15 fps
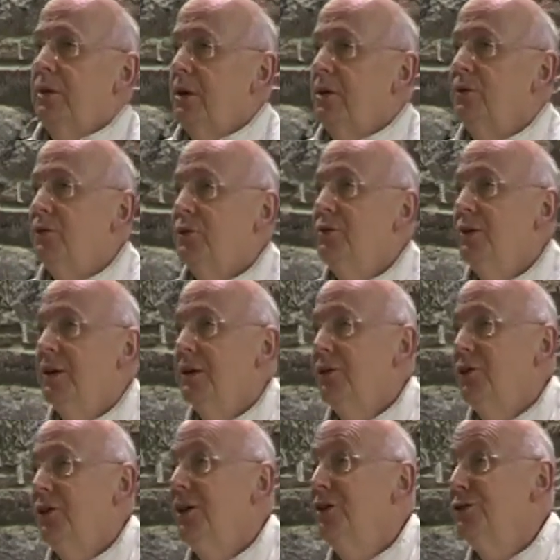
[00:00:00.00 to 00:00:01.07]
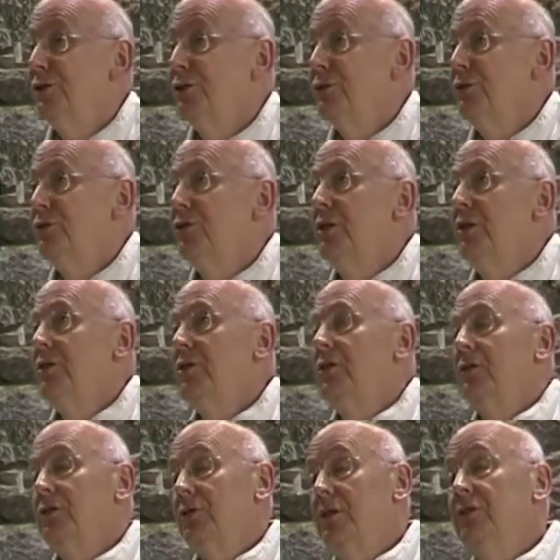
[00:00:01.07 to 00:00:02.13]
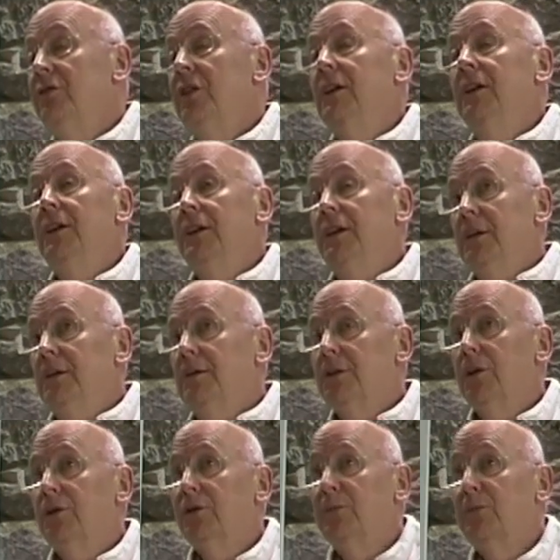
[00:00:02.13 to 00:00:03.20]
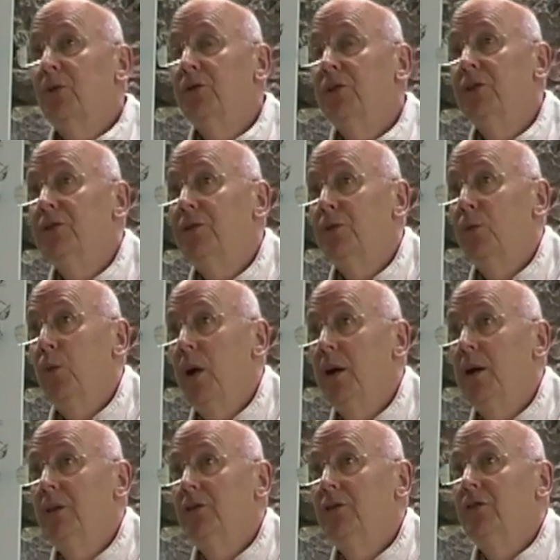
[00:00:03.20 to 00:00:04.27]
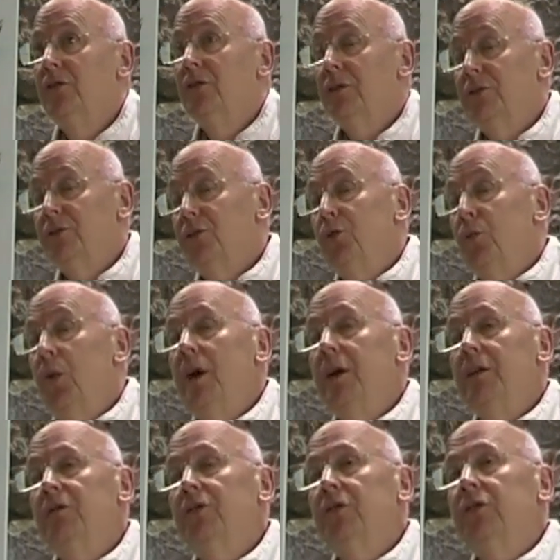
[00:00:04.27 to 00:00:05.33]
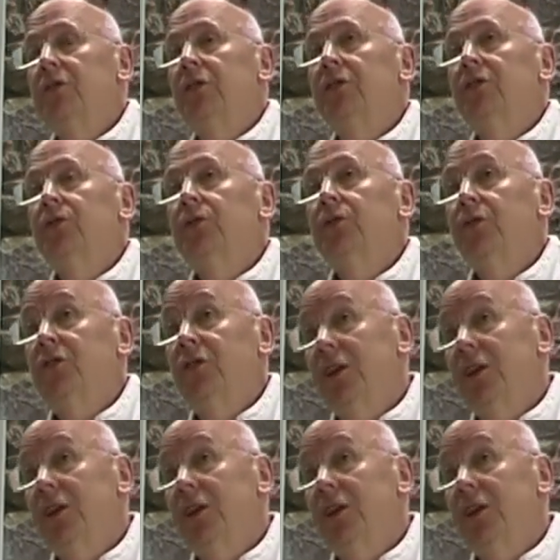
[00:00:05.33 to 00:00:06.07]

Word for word: We go through that stages of grief corresponding to the way of the cross, or the